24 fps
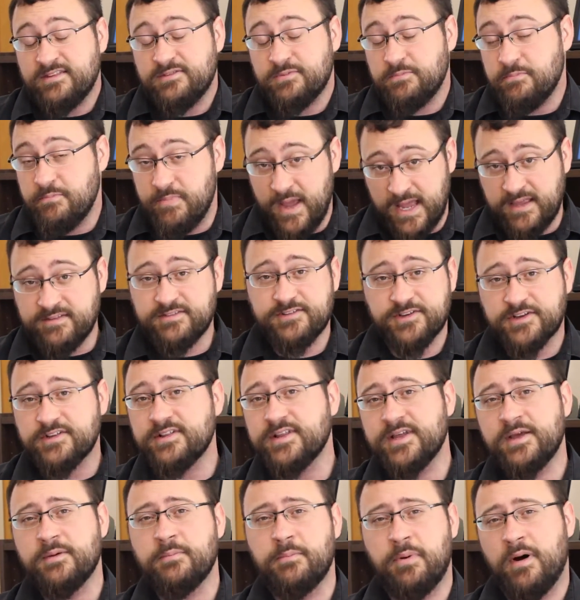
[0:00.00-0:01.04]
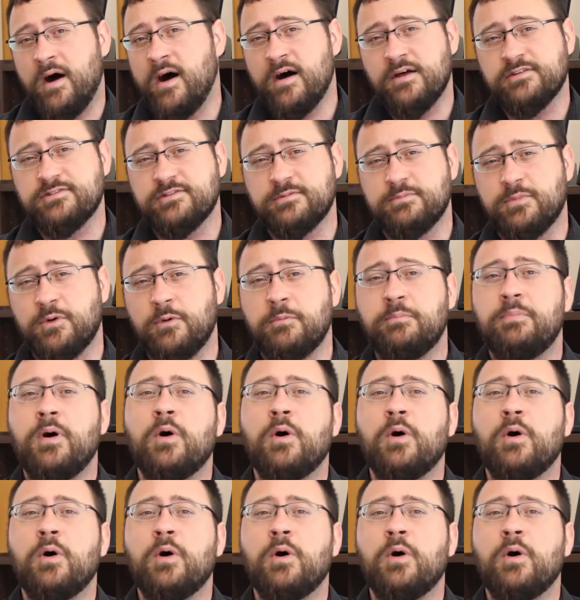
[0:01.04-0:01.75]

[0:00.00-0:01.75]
it's basically impossible,